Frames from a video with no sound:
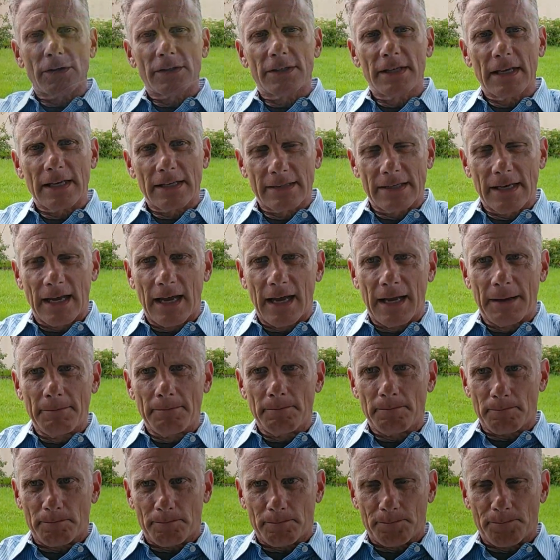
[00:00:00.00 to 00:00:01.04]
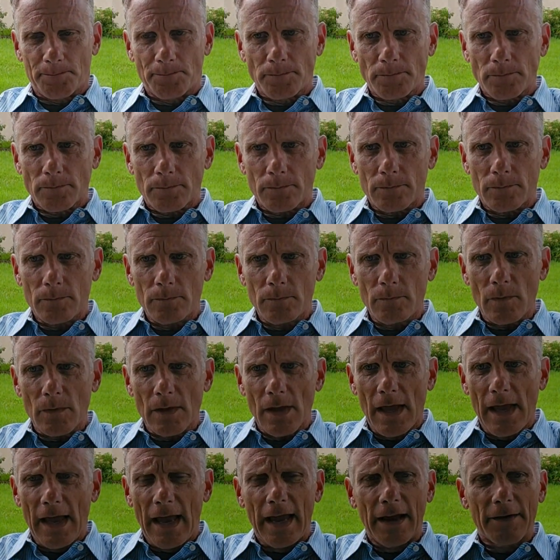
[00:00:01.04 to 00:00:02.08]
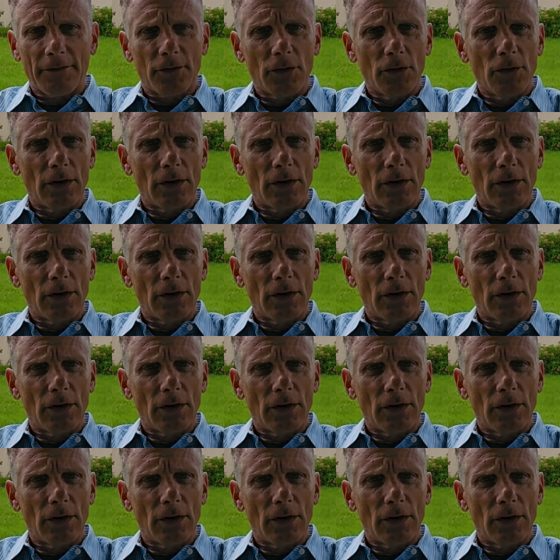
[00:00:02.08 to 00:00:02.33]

sick time, after